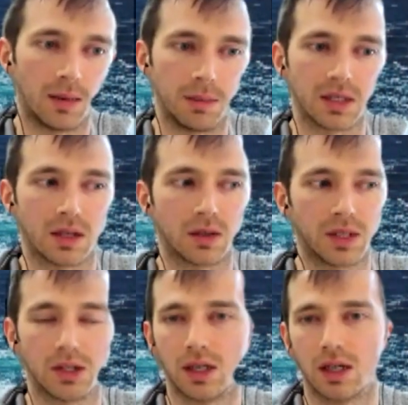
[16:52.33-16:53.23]
because
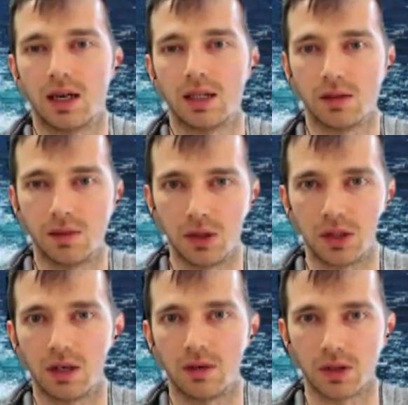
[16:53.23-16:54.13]
otherwise you're going to cause
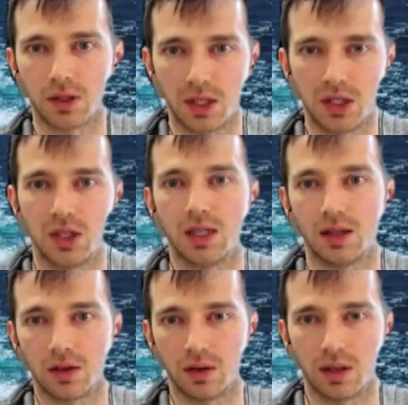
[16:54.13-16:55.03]
confusion and frustration,
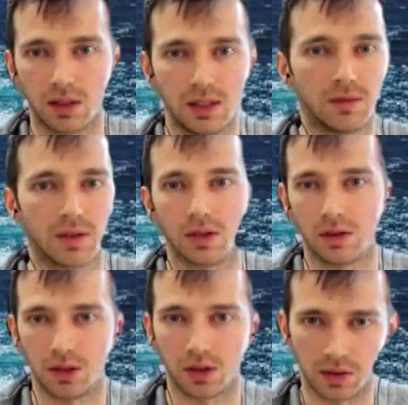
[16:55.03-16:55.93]
and they're going to leave, and
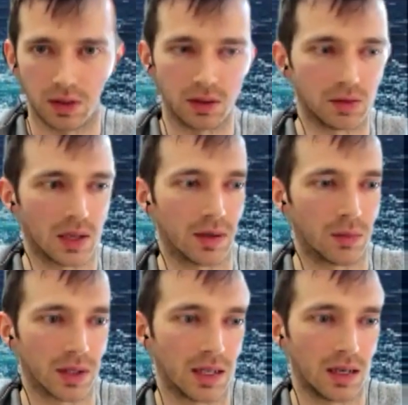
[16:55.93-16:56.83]
you're going to lose out
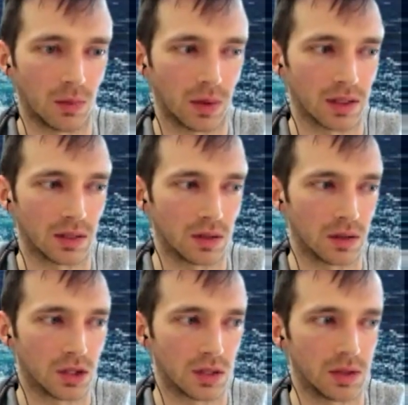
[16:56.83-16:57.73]
on what they could
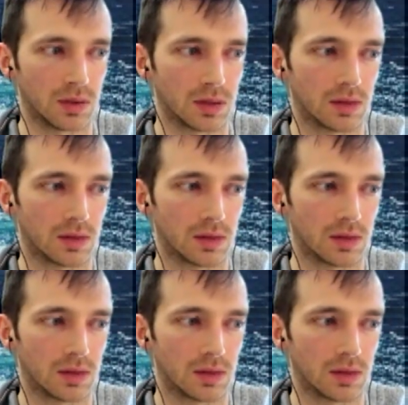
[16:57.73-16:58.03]
contribute.